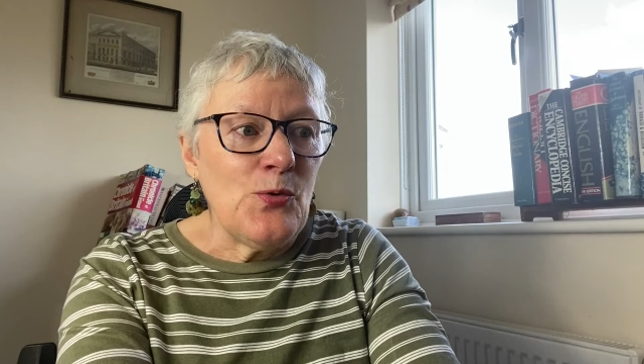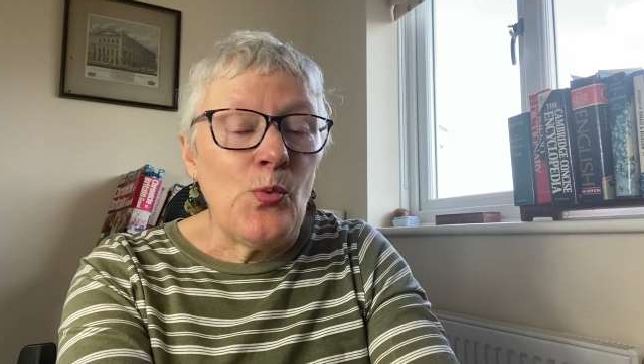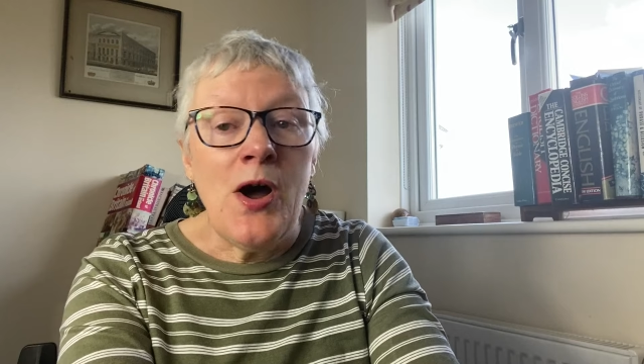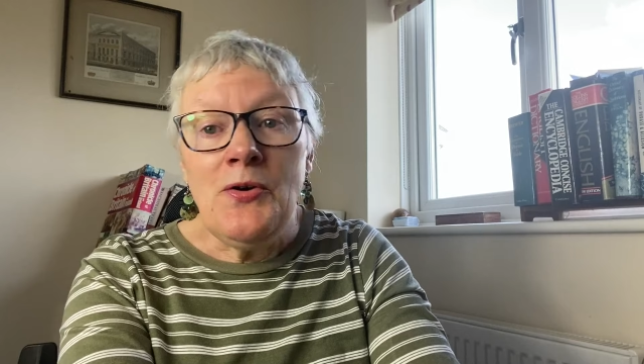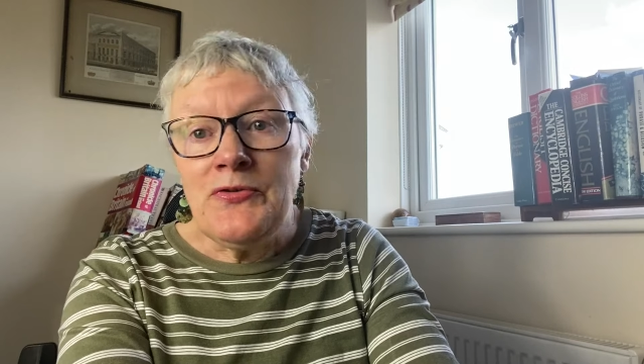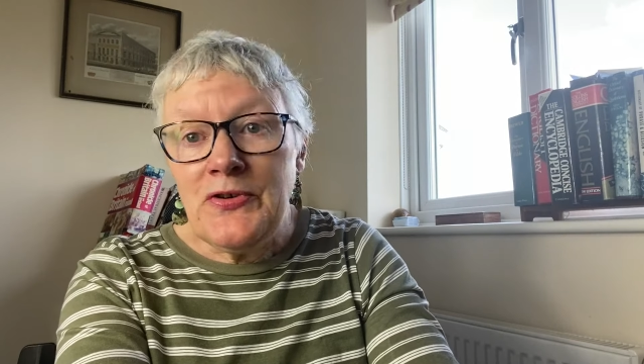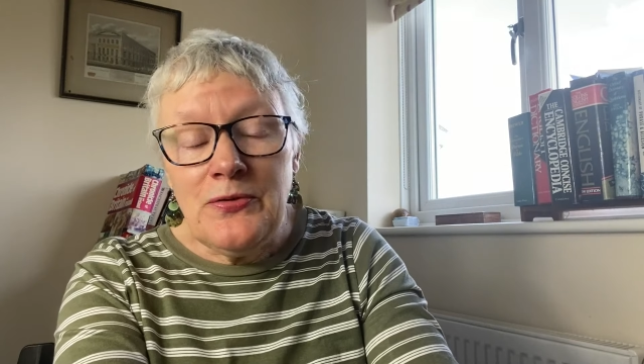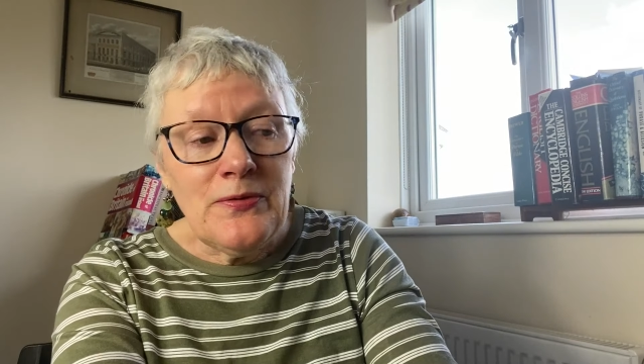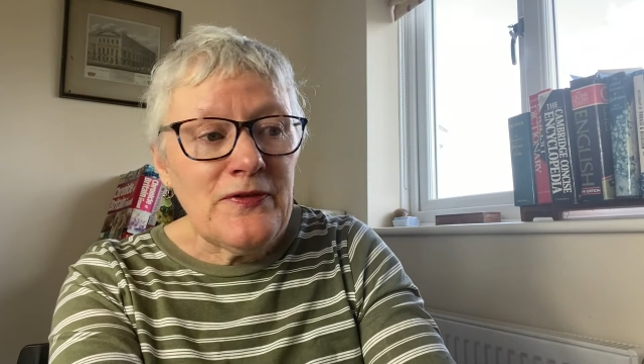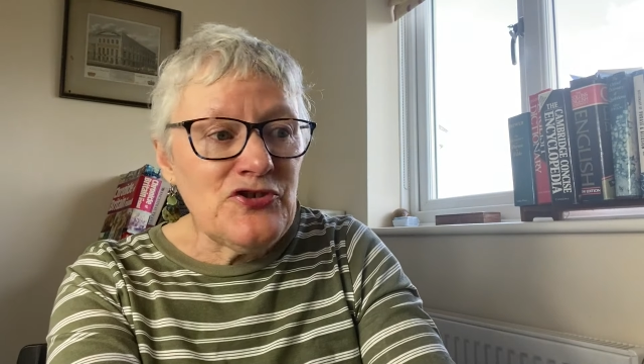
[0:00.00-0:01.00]
wild
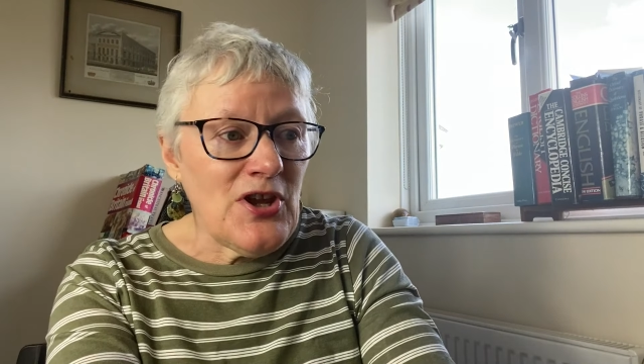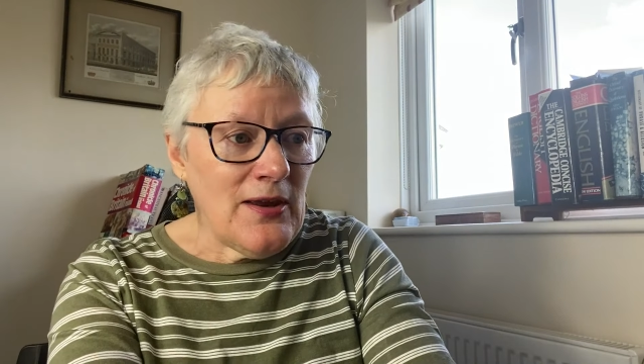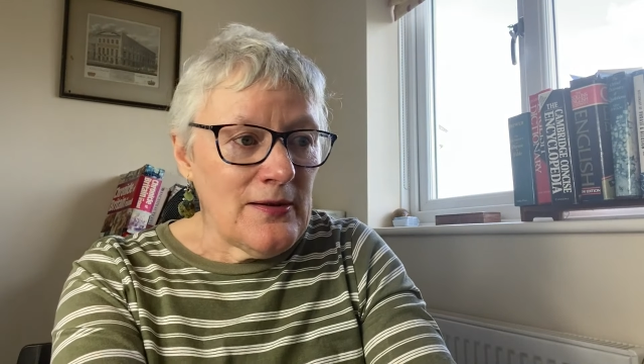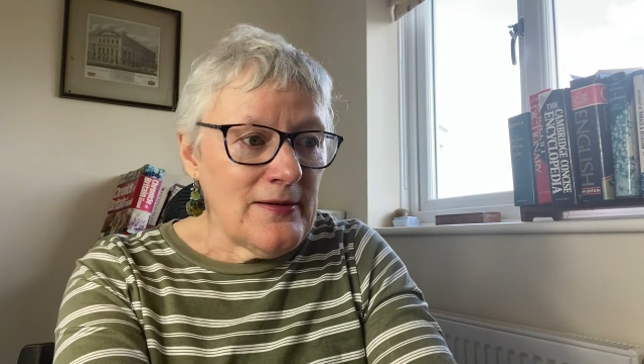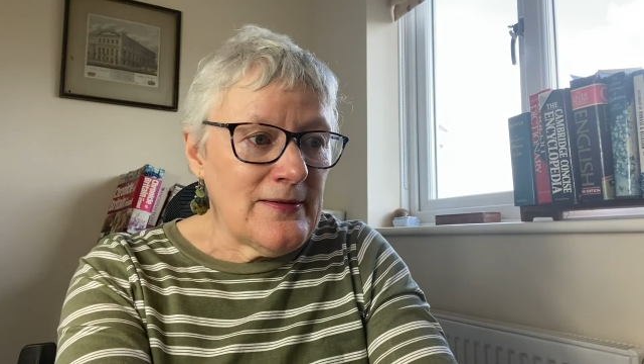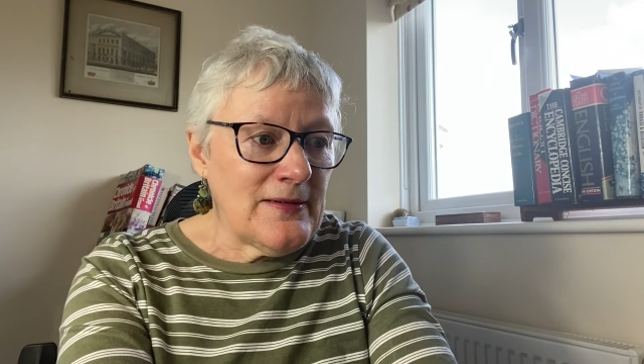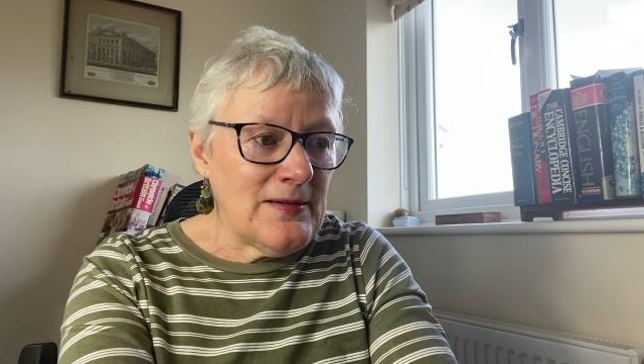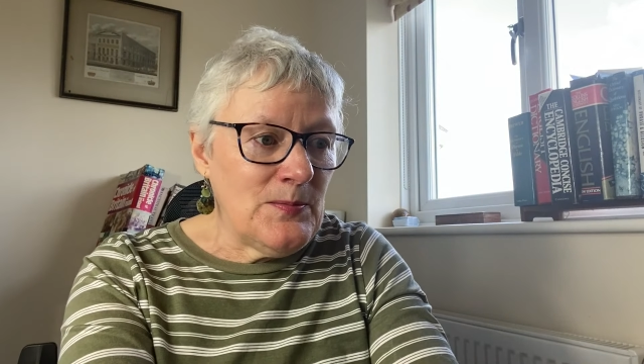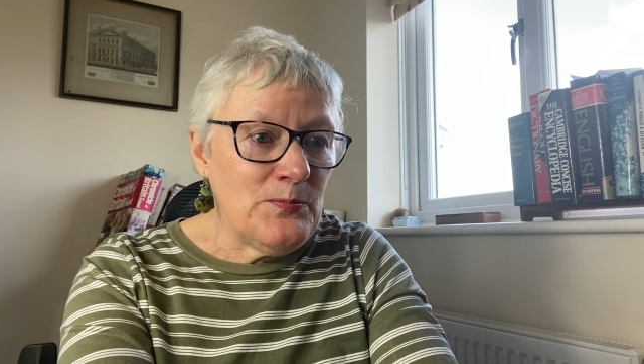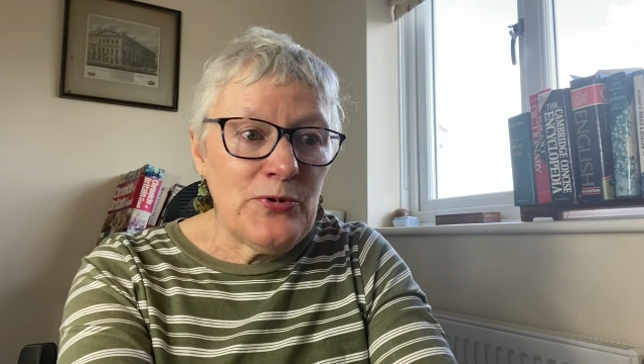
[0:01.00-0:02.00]
goose
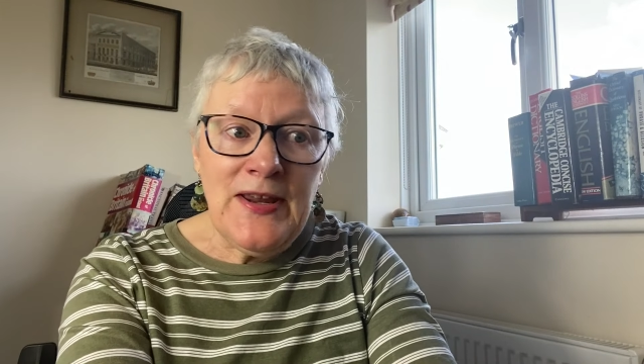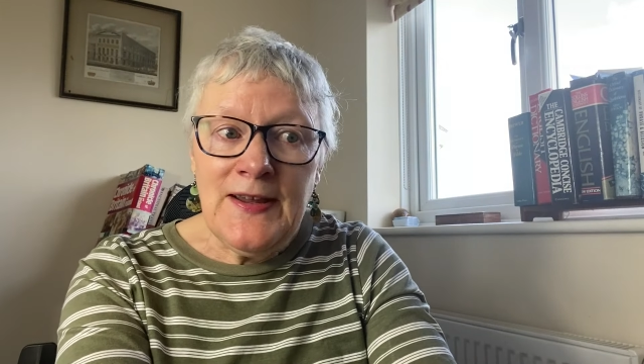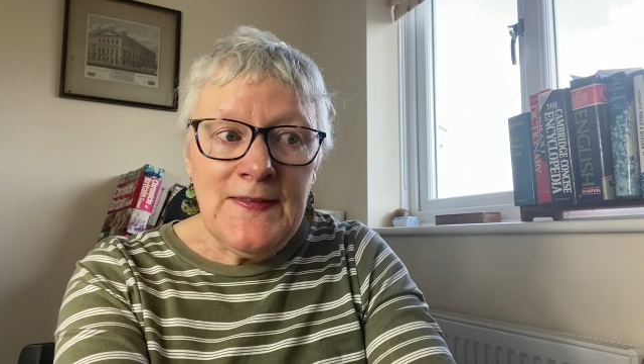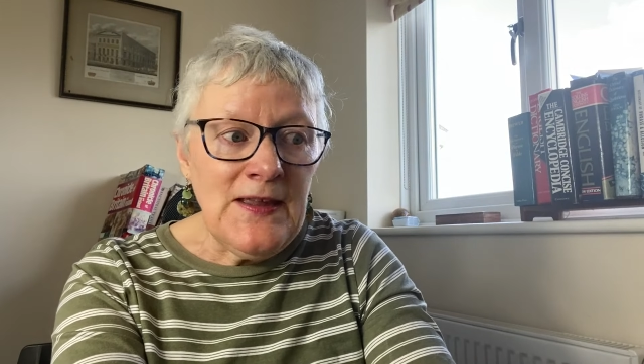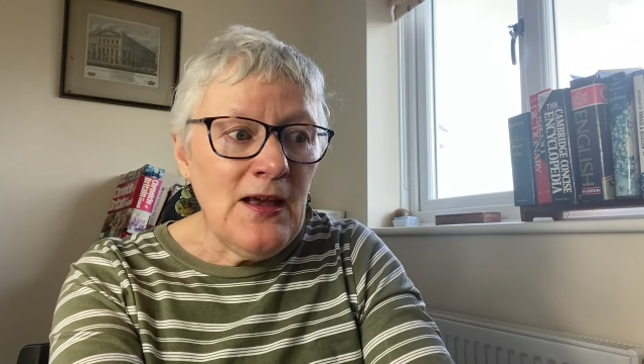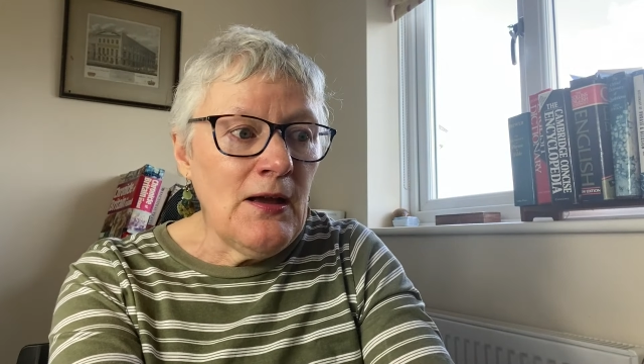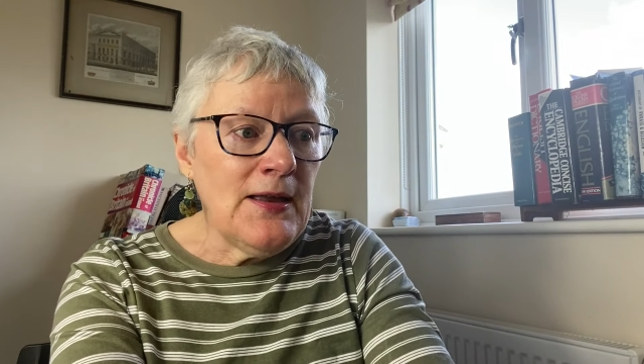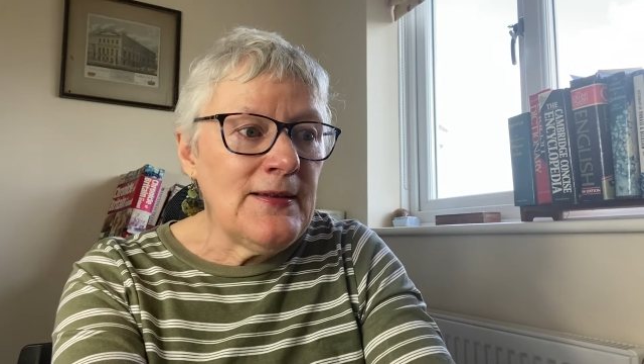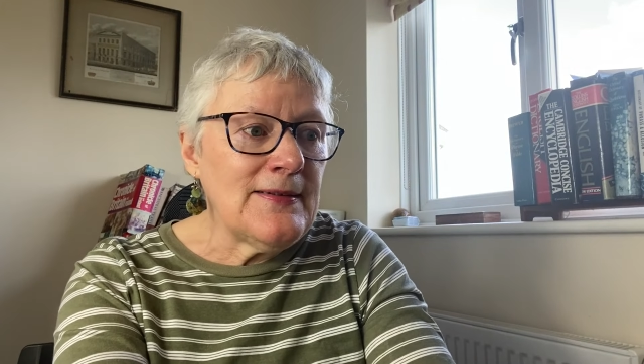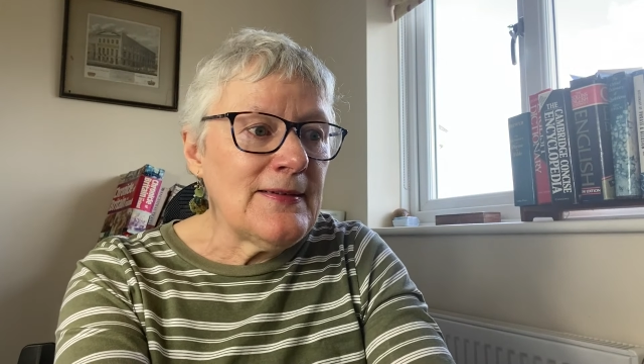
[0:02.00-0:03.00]
chase, breaking the
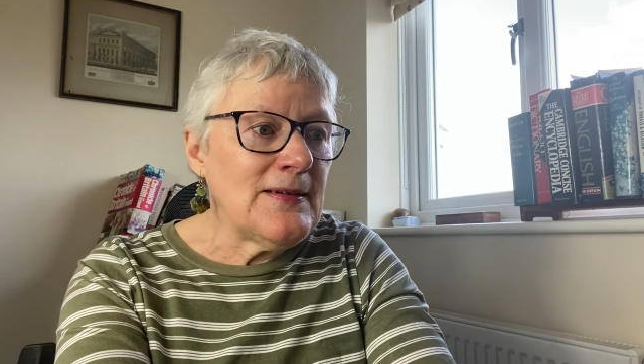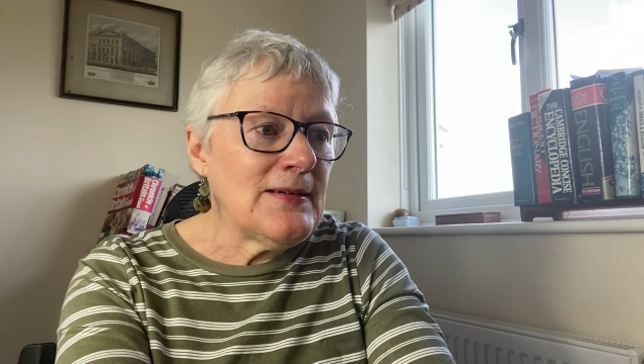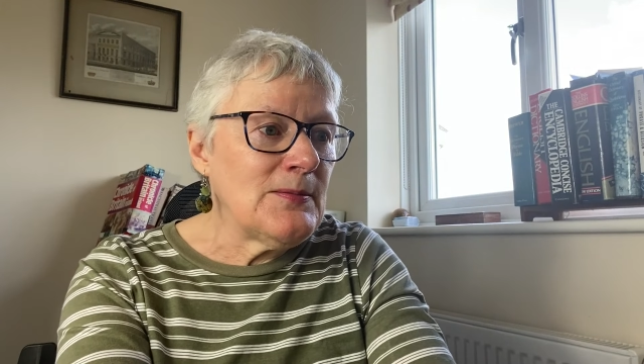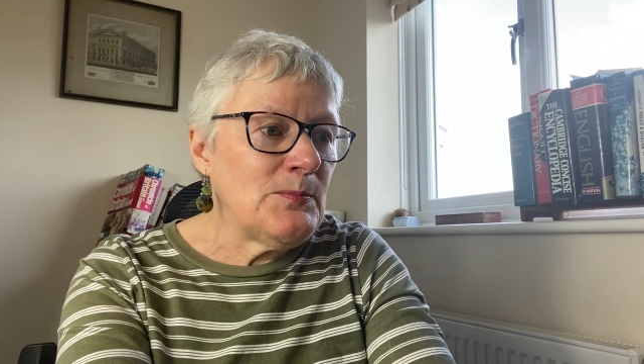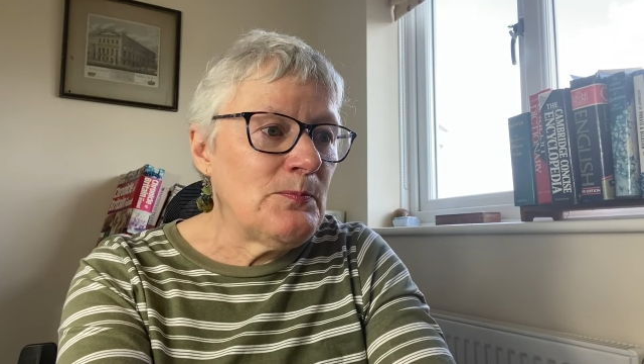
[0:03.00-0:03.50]
ice,